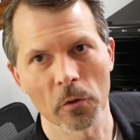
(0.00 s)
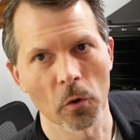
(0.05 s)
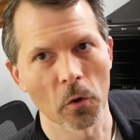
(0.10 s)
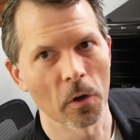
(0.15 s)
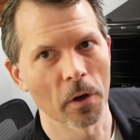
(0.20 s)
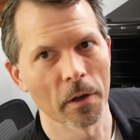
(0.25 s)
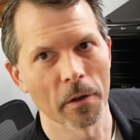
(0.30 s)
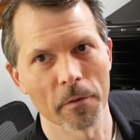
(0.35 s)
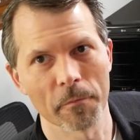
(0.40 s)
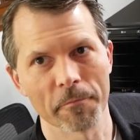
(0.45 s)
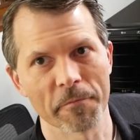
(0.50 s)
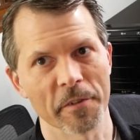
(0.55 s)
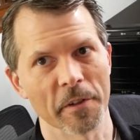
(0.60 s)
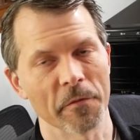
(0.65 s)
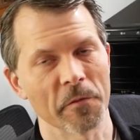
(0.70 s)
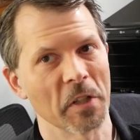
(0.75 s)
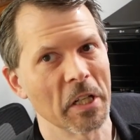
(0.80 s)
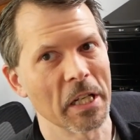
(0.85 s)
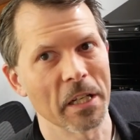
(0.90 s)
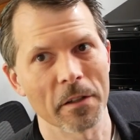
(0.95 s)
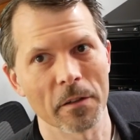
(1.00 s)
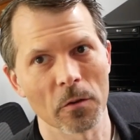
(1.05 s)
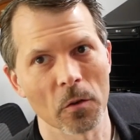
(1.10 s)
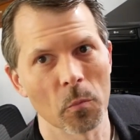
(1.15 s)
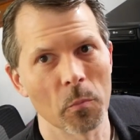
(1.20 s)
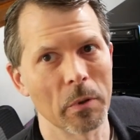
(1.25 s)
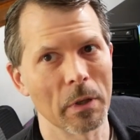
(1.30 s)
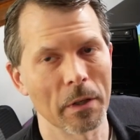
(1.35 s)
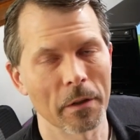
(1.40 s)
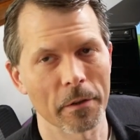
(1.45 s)
or a 15 year
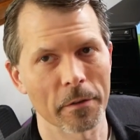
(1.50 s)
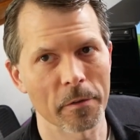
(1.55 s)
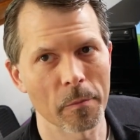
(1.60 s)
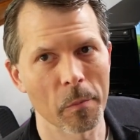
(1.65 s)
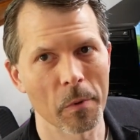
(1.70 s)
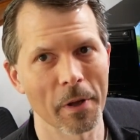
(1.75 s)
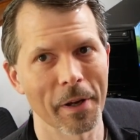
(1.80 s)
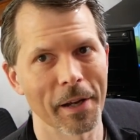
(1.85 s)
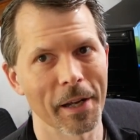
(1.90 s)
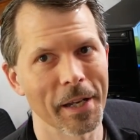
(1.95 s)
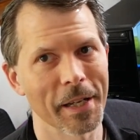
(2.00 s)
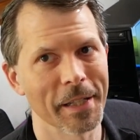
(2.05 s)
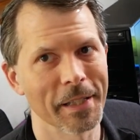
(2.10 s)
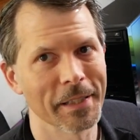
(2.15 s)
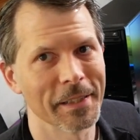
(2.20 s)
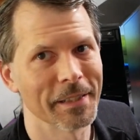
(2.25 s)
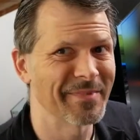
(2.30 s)
old power supply,